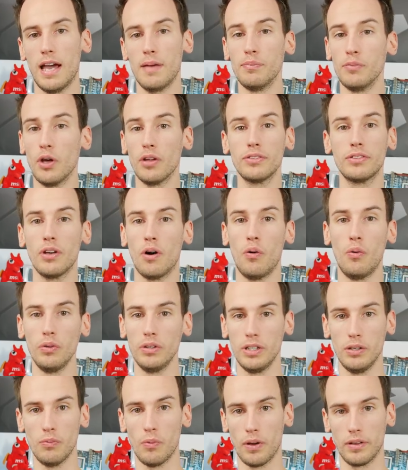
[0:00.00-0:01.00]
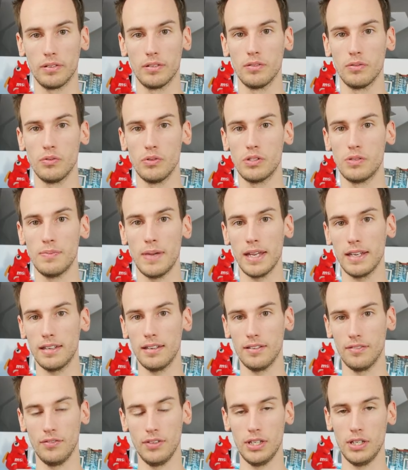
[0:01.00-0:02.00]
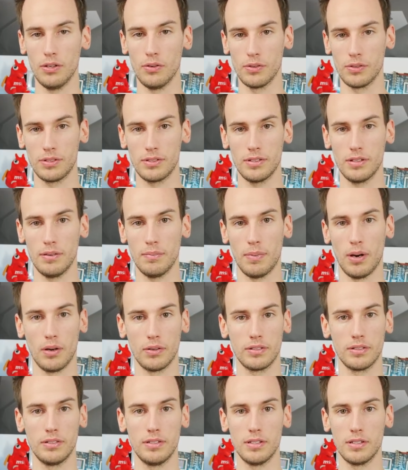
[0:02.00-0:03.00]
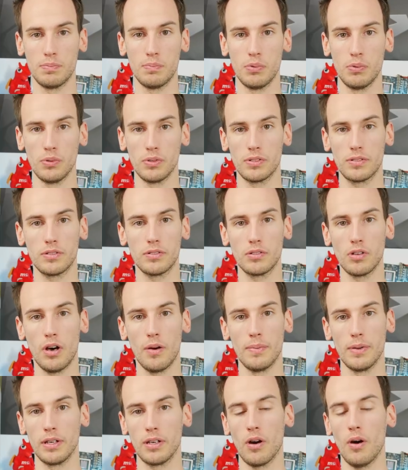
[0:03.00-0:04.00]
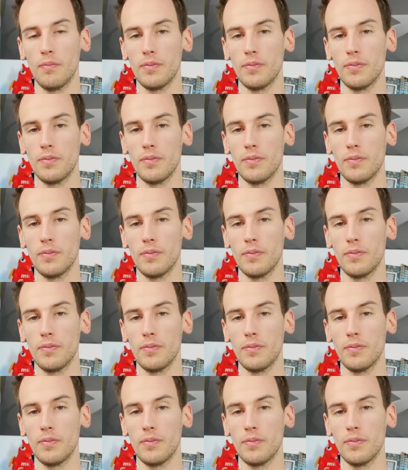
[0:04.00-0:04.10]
I'm not the only one who's making videos about this boost topic.